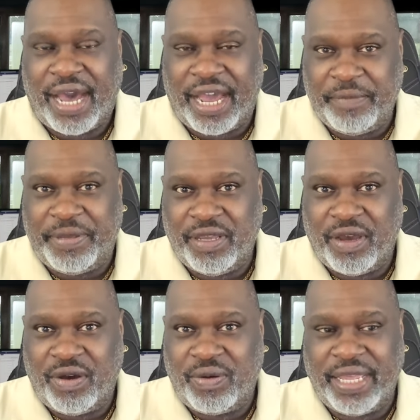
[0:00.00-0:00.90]

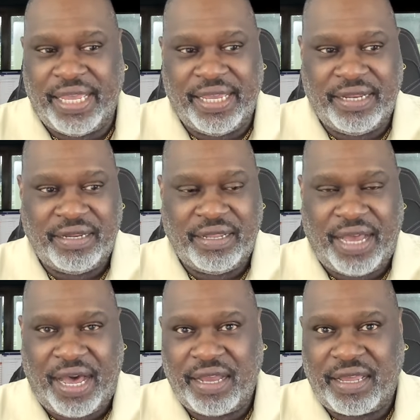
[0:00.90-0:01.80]
IPO in
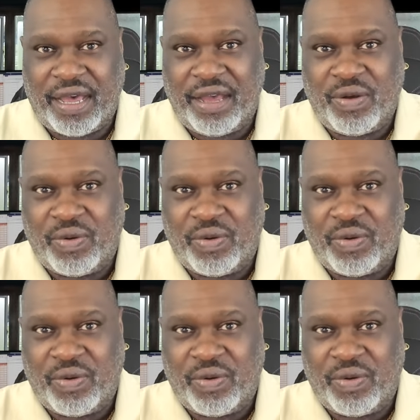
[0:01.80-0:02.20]
Hong Kong